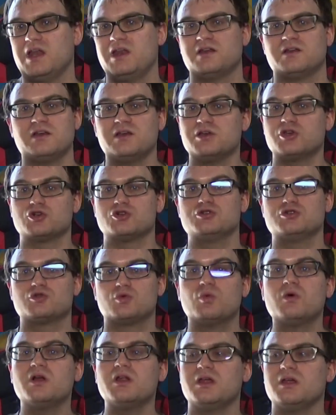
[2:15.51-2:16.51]
He didn't turn
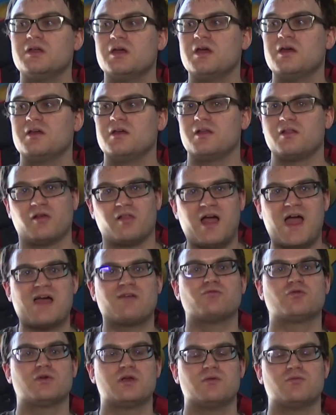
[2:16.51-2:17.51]
20 until
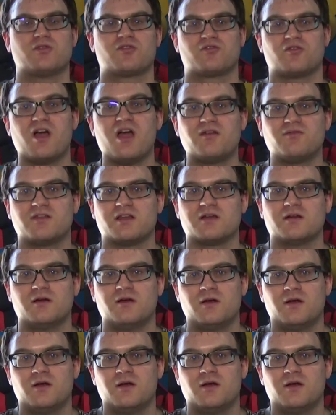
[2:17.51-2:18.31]
after he was drafted.